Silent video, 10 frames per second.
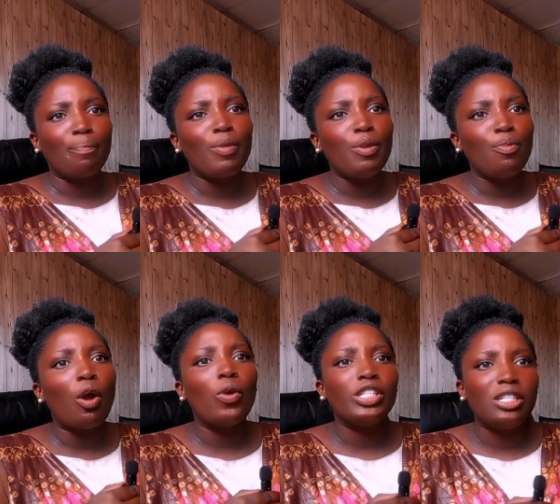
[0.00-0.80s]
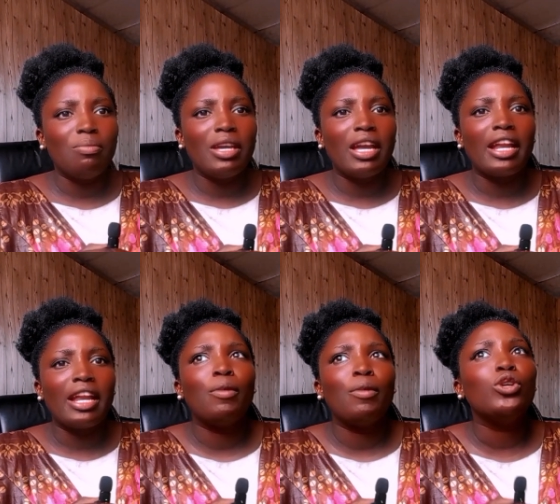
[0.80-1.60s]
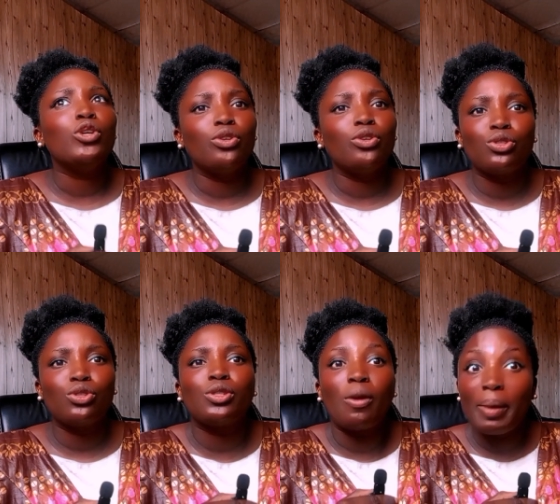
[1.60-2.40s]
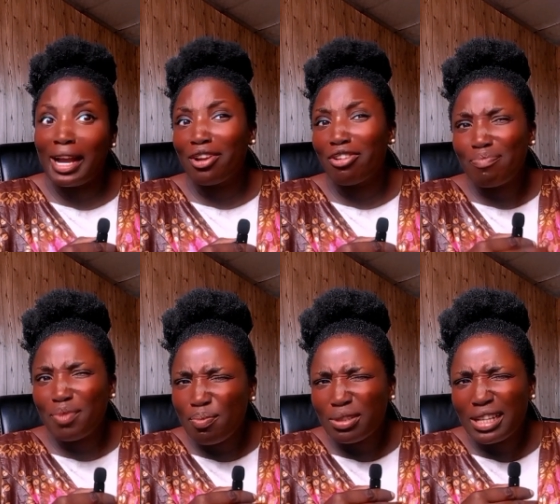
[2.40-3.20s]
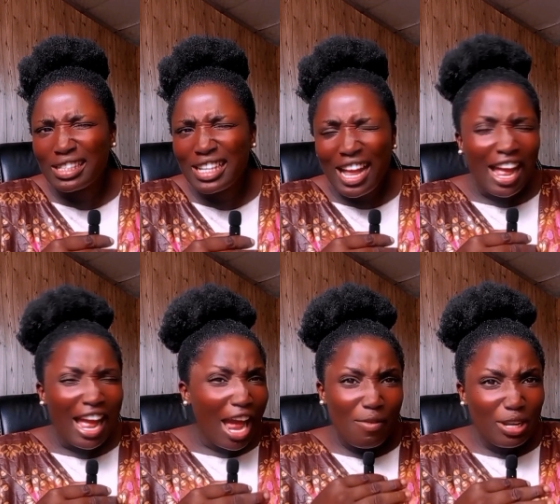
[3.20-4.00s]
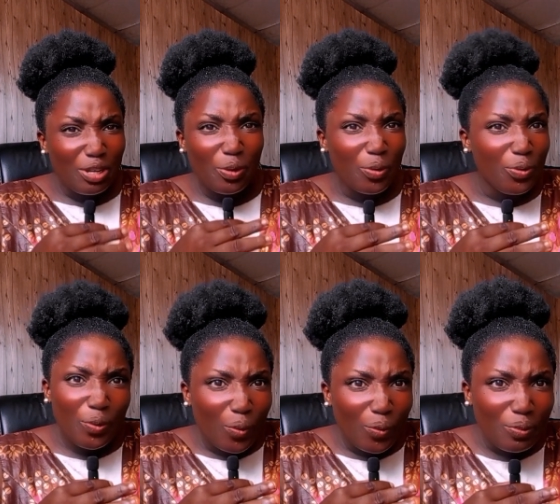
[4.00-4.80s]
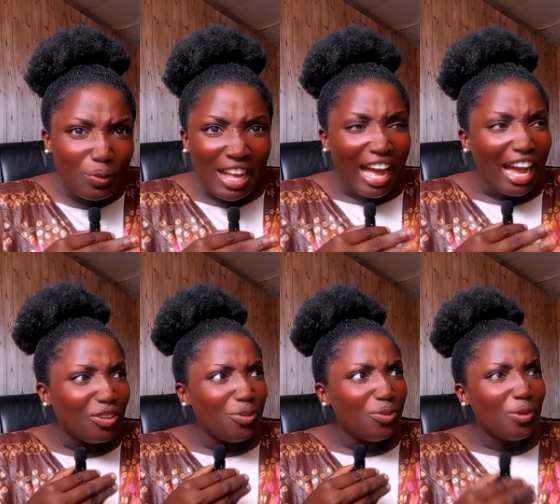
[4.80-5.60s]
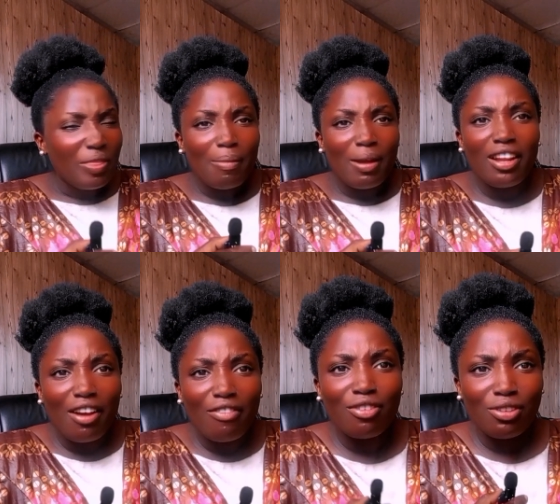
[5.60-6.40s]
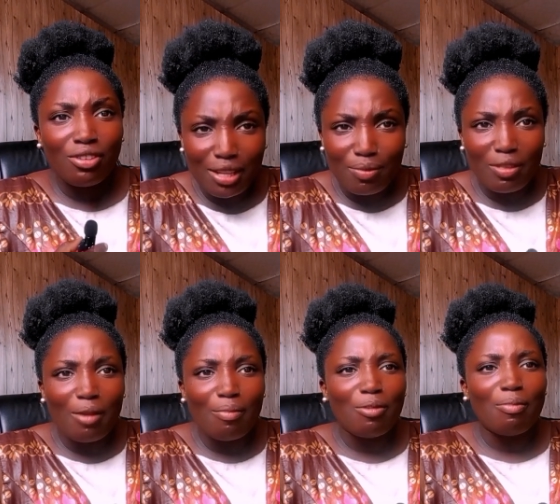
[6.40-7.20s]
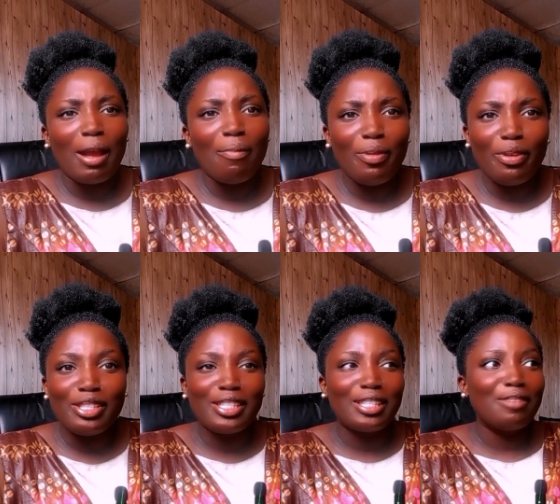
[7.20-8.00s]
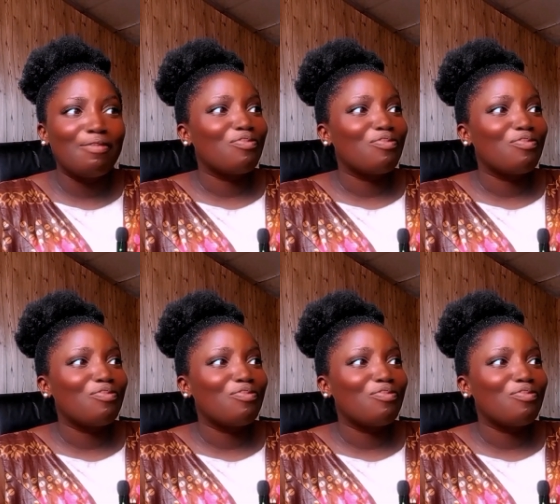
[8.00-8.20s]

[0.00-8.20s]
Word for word: people are watching me and I'm a model to some kind of people that I really don't know. I don't know them and I have contact with them, but my parents